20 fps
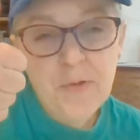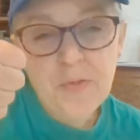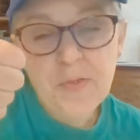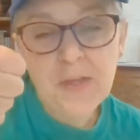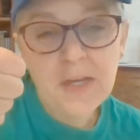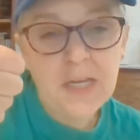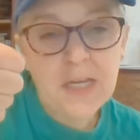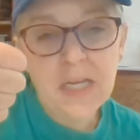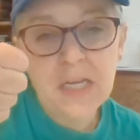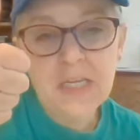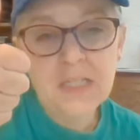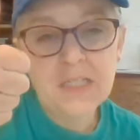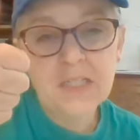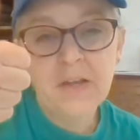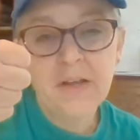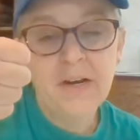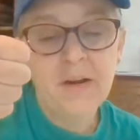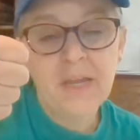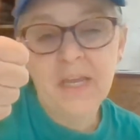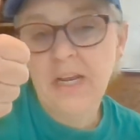you think he's
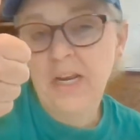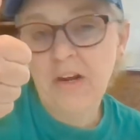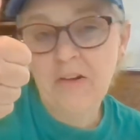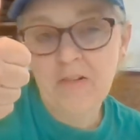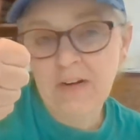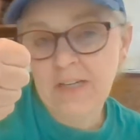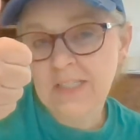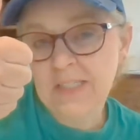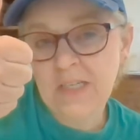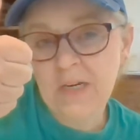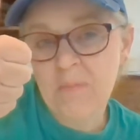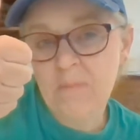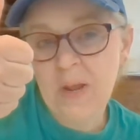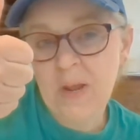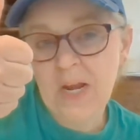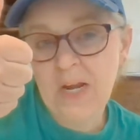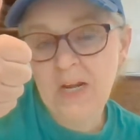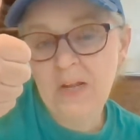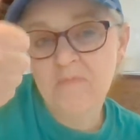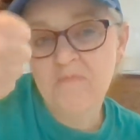going to get interested in
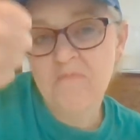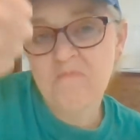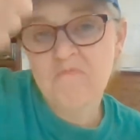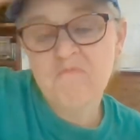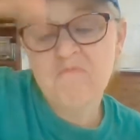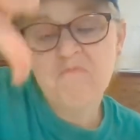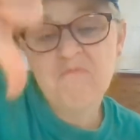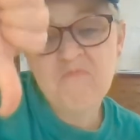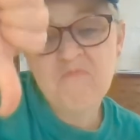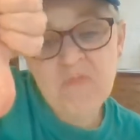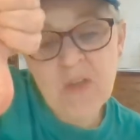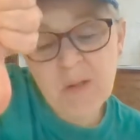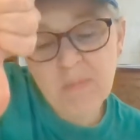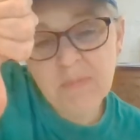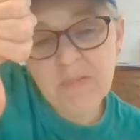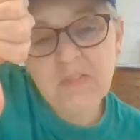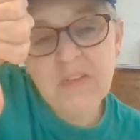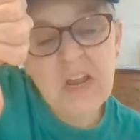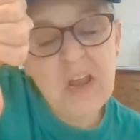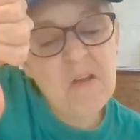painting.
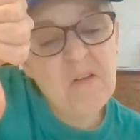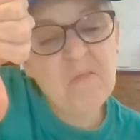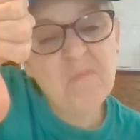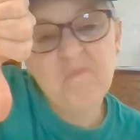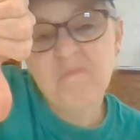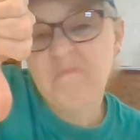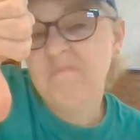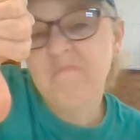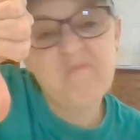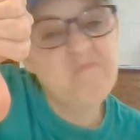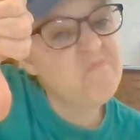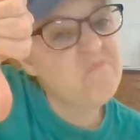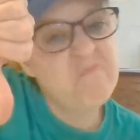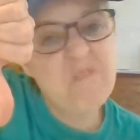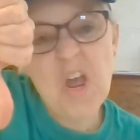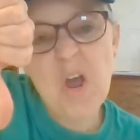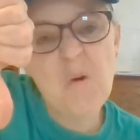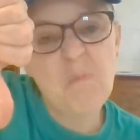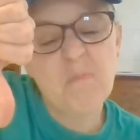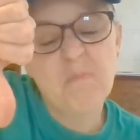Thumbs down.
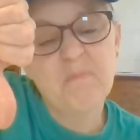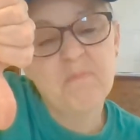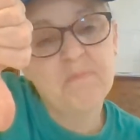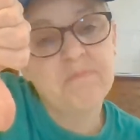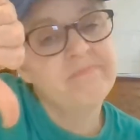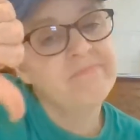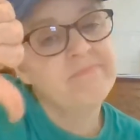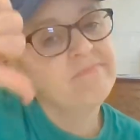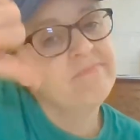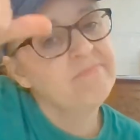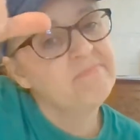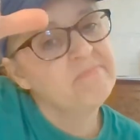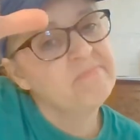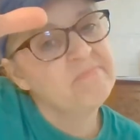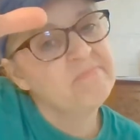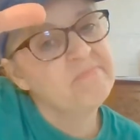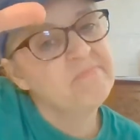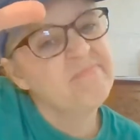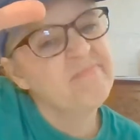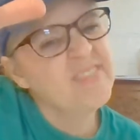Nope.
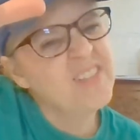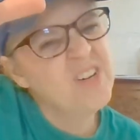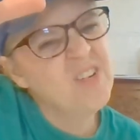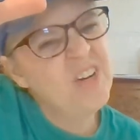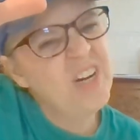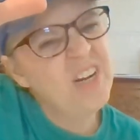Don't